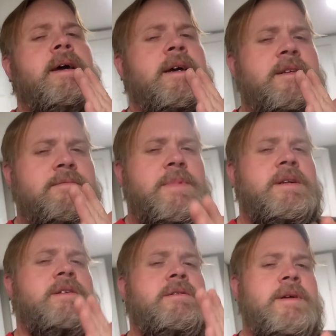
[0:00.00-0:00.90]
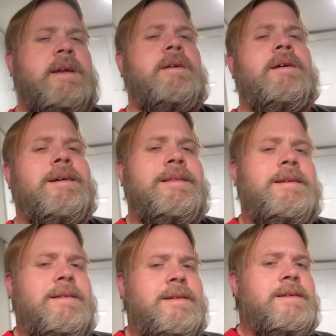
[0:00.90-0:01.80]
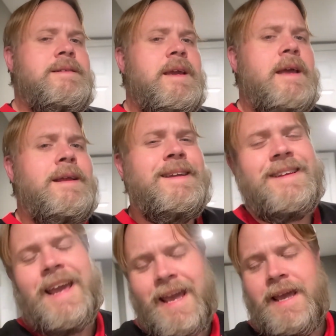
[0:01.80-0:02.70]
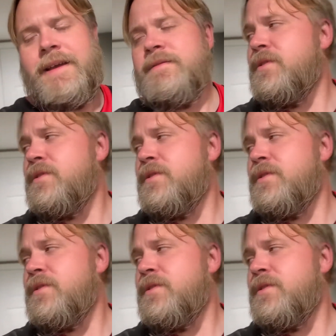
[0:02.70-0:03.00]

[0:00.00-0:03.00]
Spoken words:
as much great content that I can.